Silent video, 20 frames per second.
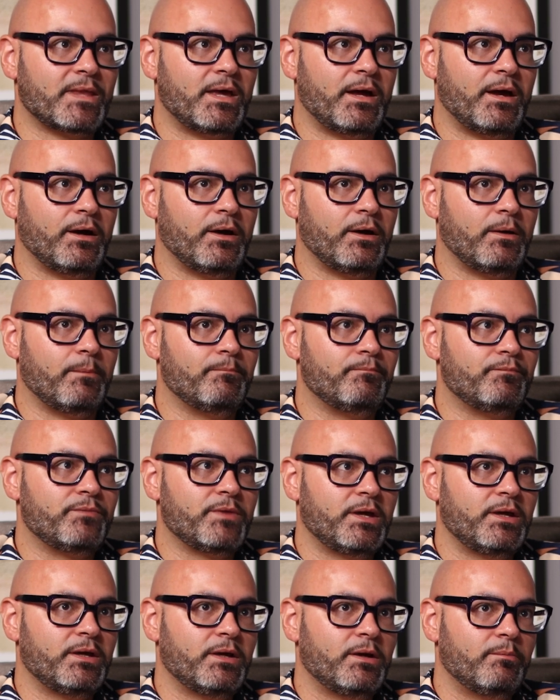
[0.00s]

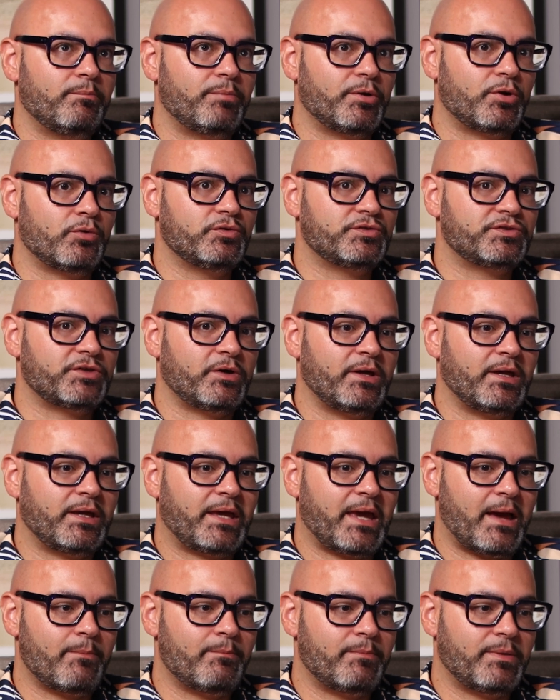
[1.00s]
But also it
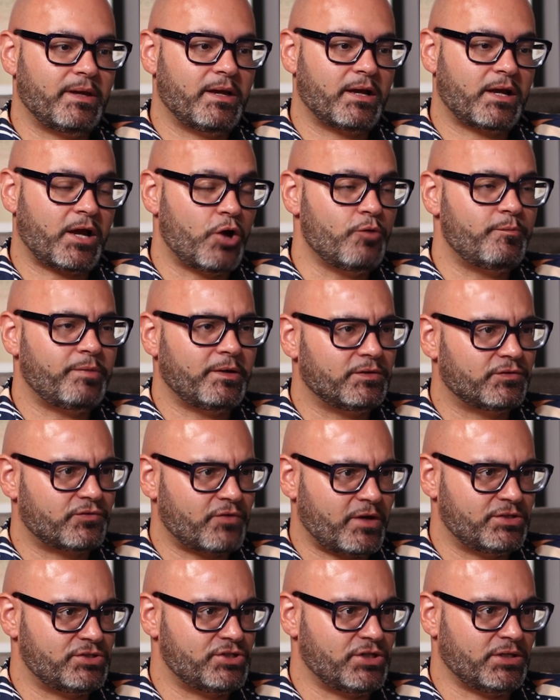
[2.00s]
can be a coping
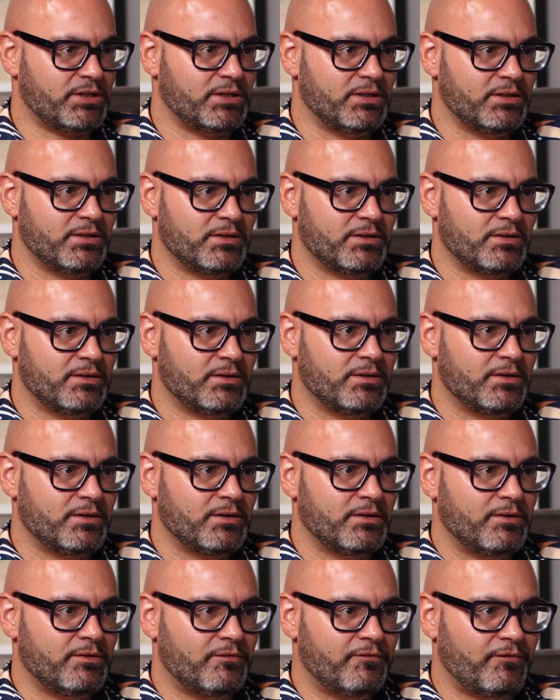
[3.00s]
strategy
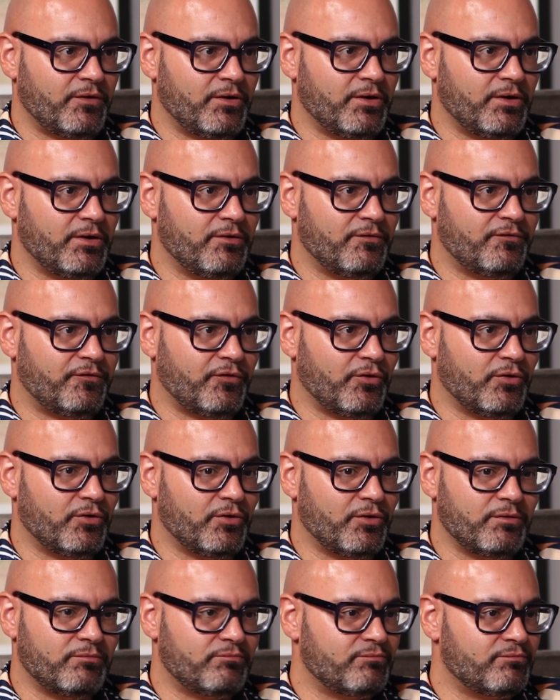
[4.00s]

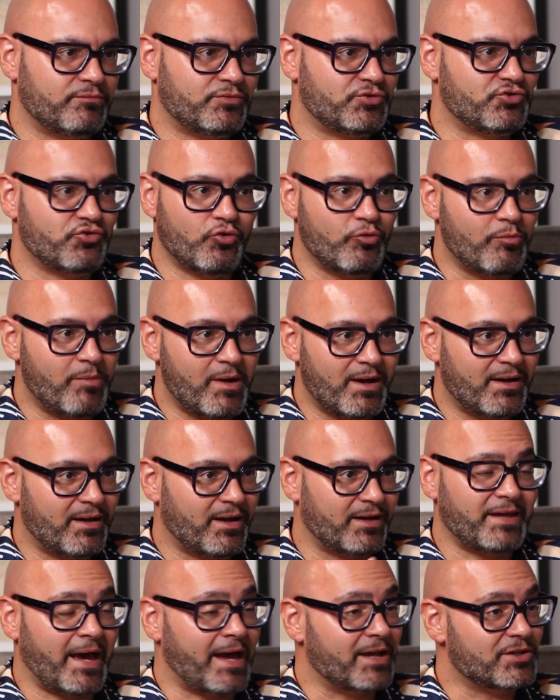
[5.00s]
for trauma,
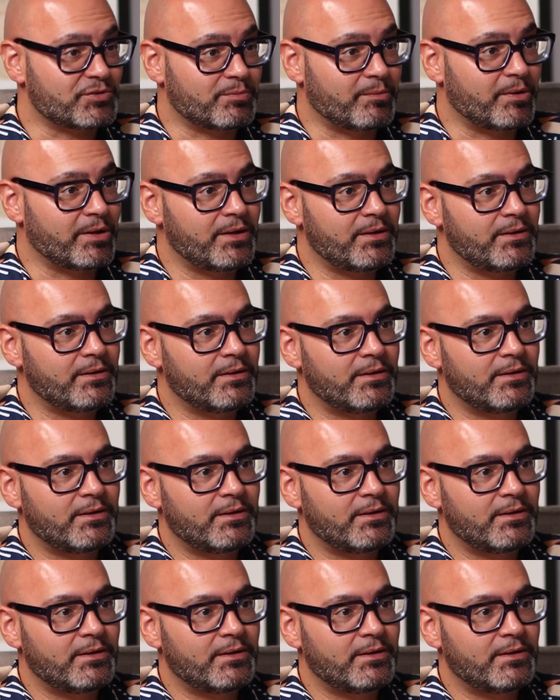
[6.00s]
attachment.